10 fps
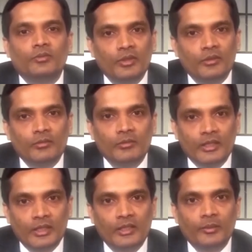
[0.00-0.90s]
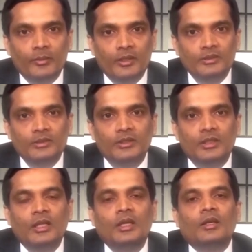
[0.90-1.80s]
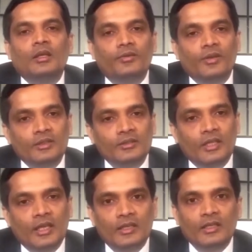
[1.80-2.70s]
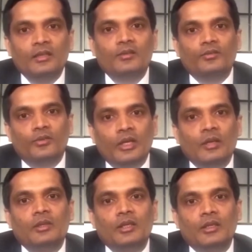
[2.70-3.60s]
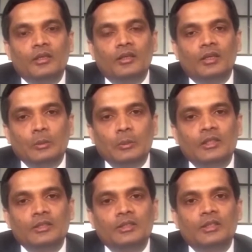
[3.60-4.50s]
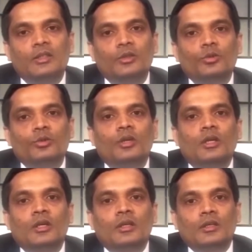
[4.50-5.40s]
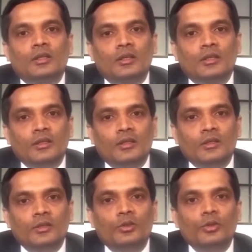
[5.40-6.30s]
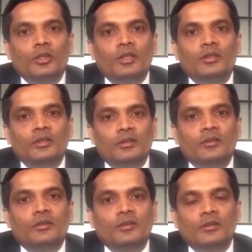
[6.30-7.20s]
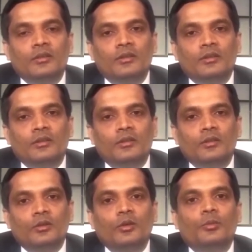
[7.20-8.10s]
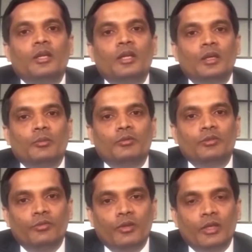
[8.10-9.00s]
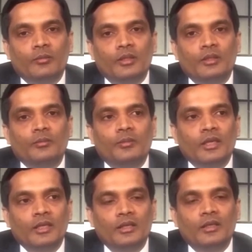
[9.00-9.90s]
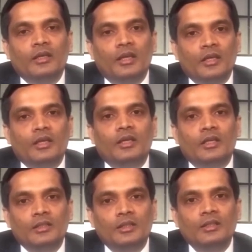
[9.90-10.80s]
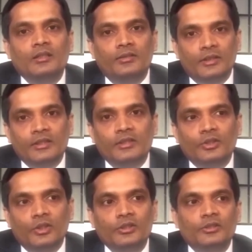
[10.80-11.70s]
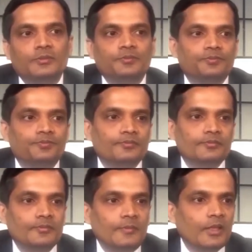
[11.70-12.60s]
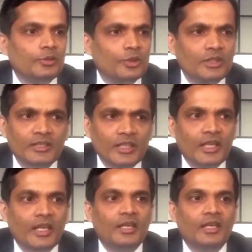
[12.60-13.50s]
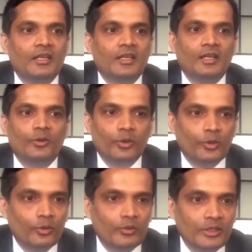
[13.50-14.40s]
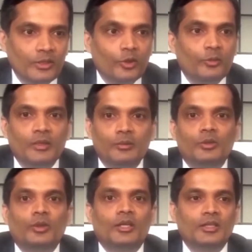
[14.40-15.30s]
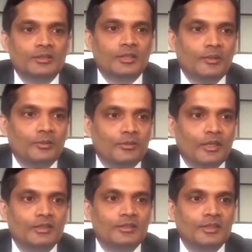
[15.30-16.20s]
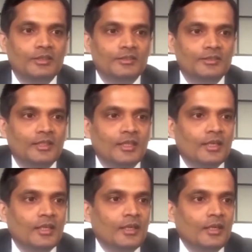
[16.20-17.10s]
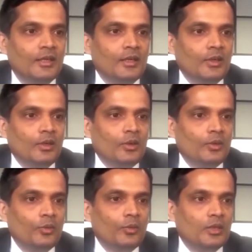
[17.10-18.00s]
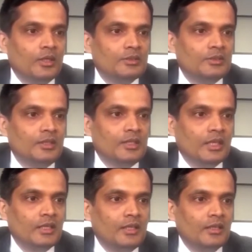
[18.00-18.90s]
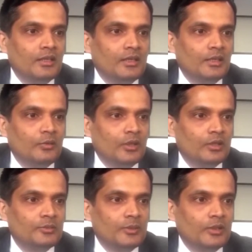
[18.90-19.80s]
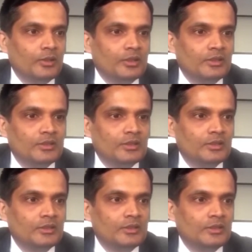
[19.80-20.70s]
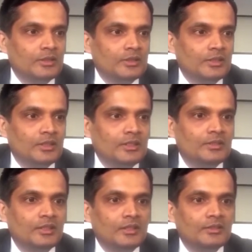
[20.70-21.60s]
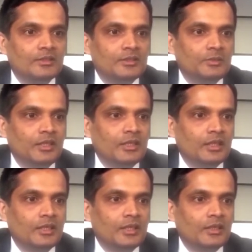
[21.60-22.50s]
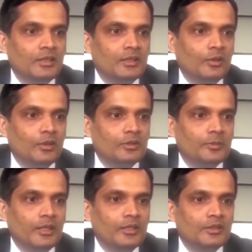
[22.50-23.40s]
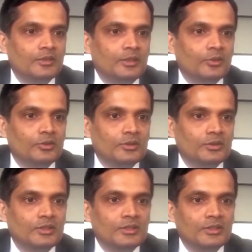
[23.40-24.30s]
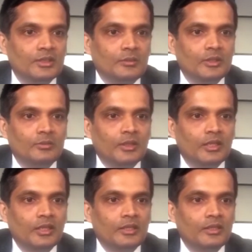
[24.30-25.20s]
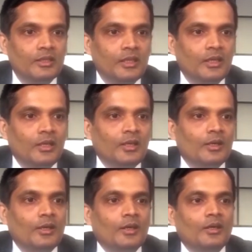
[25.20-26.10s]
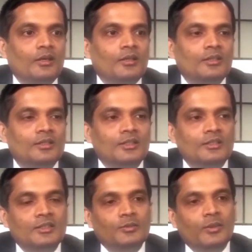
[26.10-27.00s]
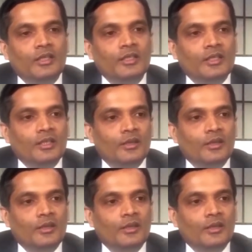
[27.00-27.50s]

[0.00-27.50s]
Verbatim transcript: Mukesh is asking when should surgery be considered and what is it involved? Mukesh, like I said earlier, indications for surgery even in lumbar canal stenosis are the same. One, if the patient has got weakness of limbs, Two, if they have lost control over urine and motion, either passing or holding the urine and motion. Or three, if they have functionally disabling pain or numbness or weakness for more than three consecutive months.